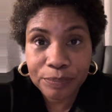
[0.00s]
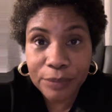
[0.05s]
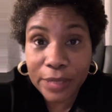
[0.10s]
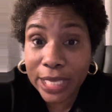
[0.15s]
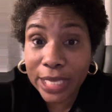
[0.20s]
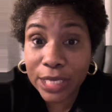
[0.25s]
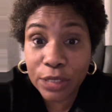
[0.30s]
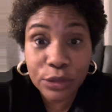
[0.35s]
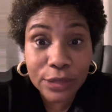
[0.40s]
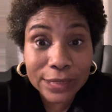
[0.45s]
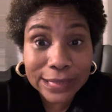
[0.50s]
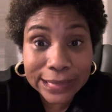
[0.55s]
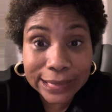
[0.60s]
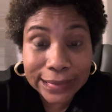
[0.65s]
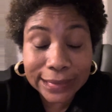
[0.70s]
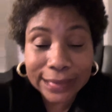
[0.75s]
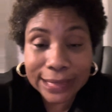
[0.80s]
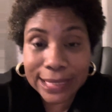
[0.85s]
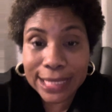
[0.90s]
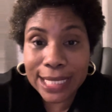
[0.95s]

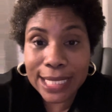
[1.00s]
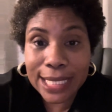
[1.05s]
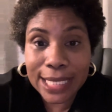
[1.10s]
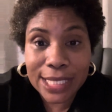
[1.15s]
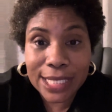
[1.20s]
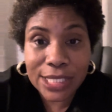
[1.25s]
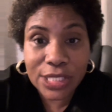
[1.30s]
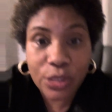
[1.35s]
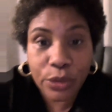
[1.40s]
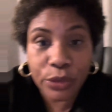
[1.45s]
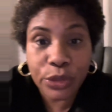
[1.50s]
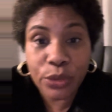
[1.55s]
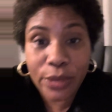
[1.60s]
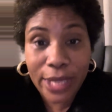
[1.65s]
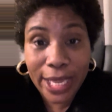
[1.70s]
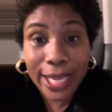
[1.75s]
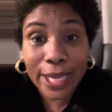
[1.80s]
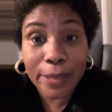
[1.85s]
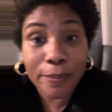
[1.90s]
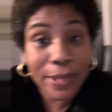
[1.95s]
elderly. So you
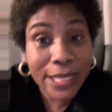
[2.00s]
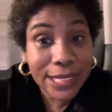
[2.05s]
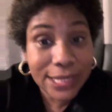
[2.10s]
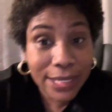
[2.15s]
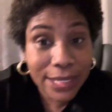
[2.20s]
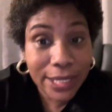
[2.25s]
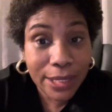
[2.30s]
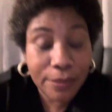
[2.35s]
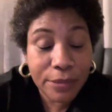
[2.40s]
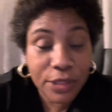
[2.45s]
can mix them.